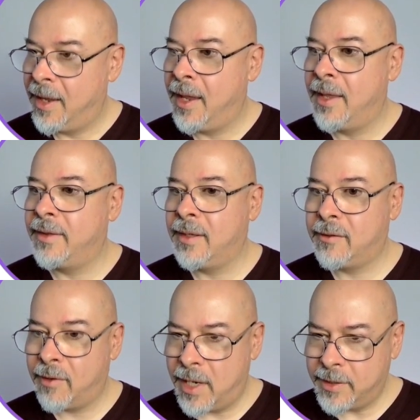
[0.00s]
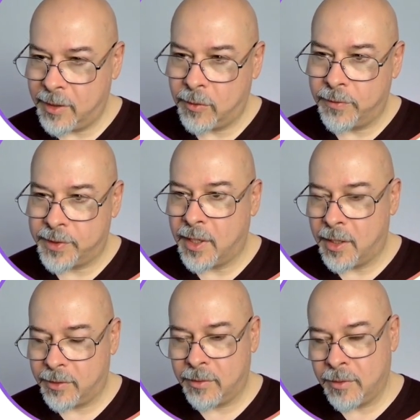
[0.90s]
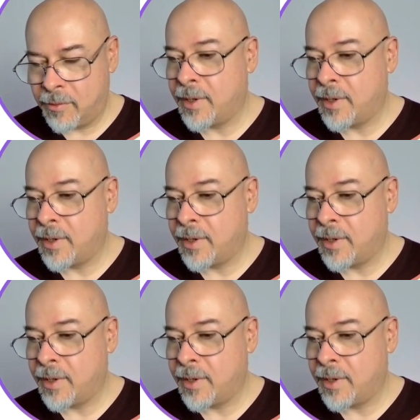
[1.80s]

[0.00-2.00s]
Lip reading: and the transit of Saturn, or